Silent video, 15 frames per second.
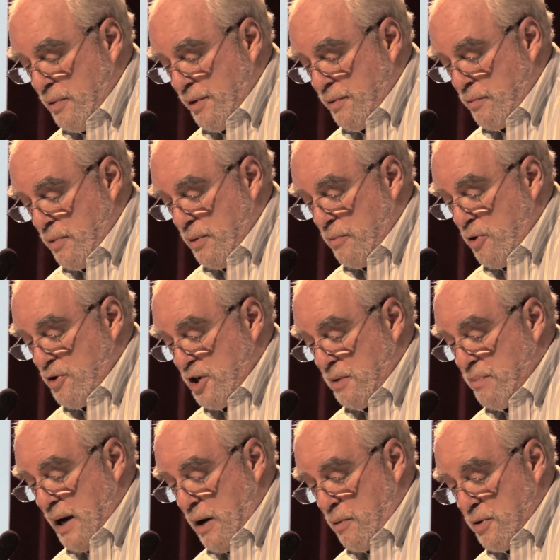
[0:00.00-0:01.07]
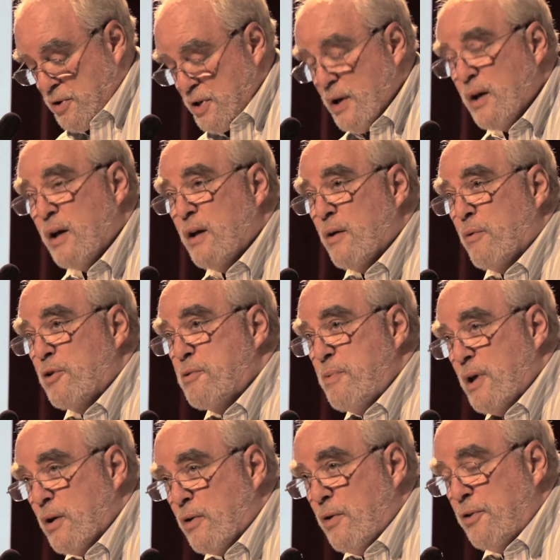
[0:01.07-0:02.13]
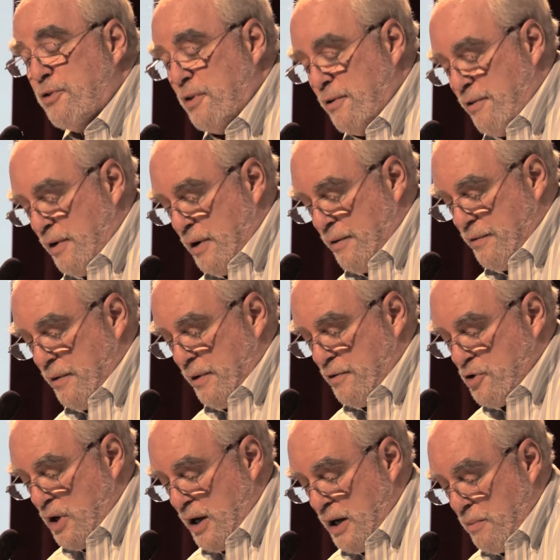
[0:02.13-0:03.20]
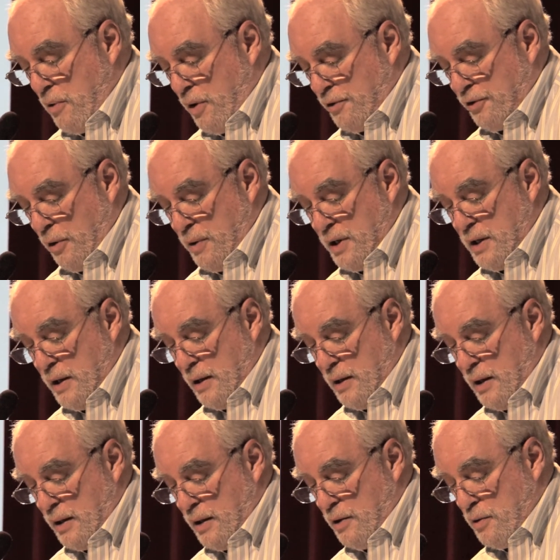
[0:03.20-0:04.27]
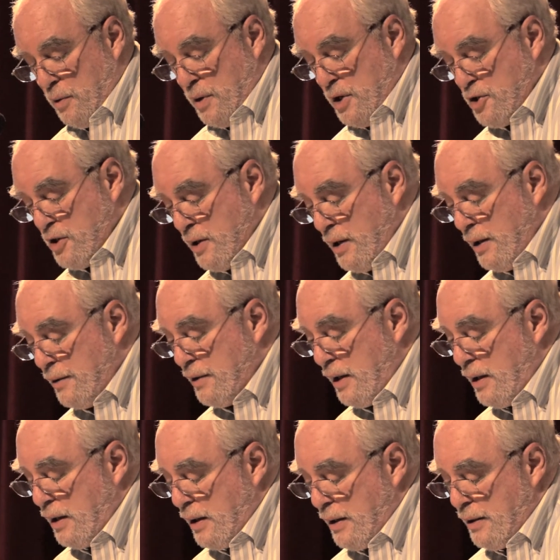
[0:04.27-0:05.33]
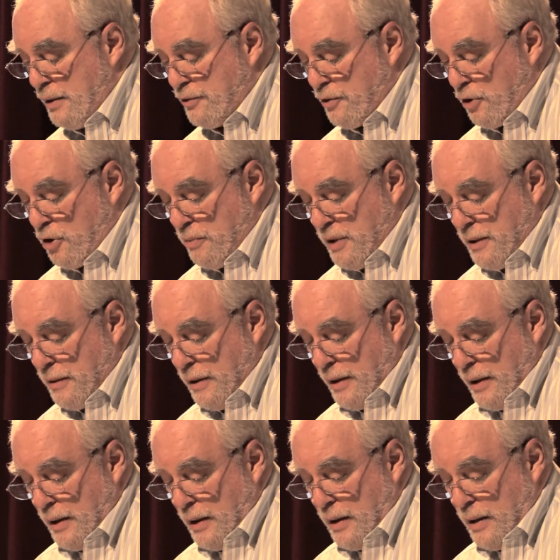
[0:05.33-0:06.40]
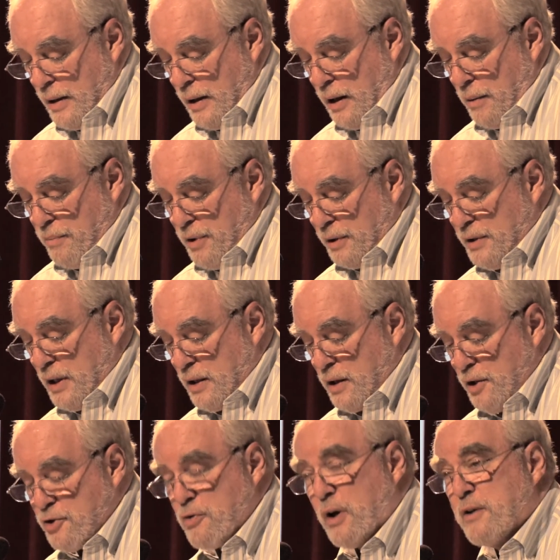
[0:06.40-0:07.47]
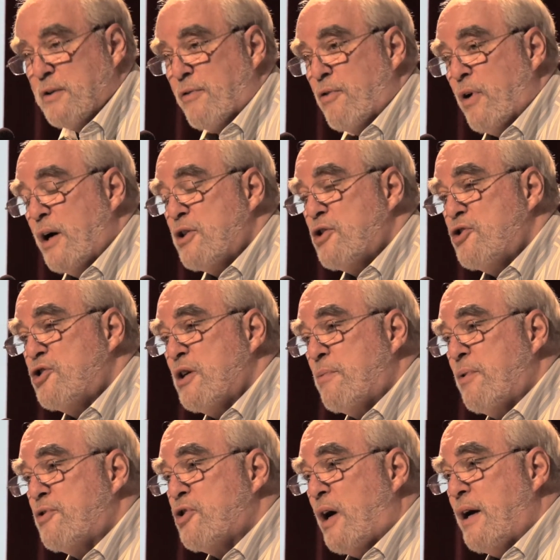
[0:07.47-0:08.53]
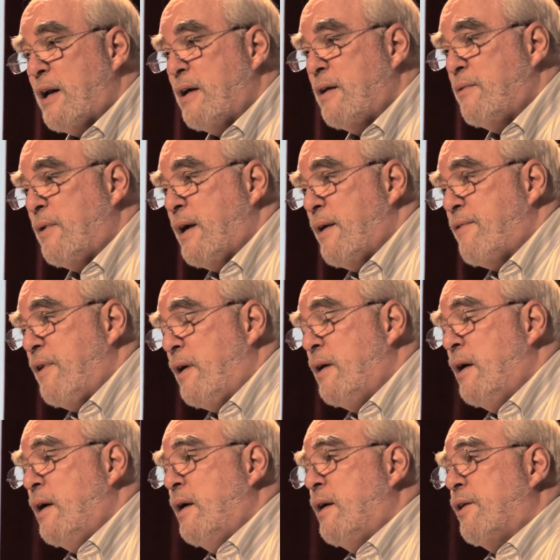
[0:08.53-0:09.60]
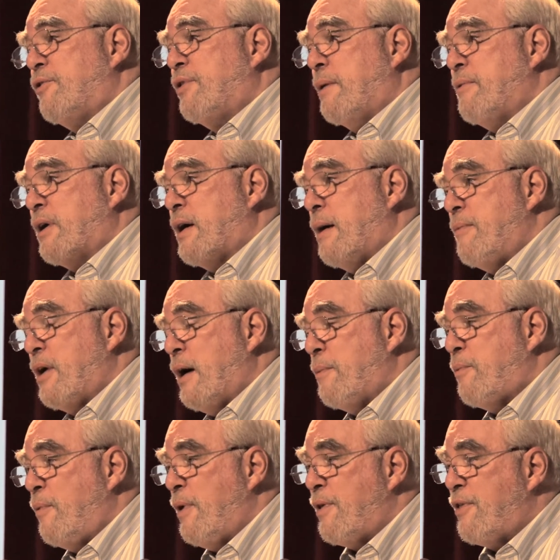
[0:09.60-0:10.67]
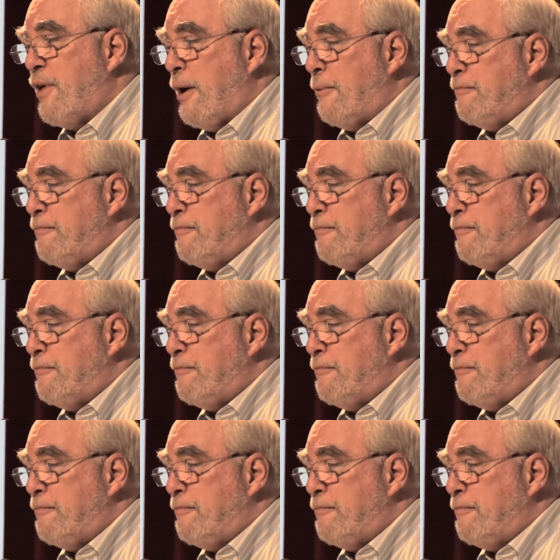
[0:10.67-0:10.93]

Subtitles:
with emerging powers, which be inclusive of China, also India and Indonesia in the encirclement, building a constructive relationship with China. We have the summit coming up with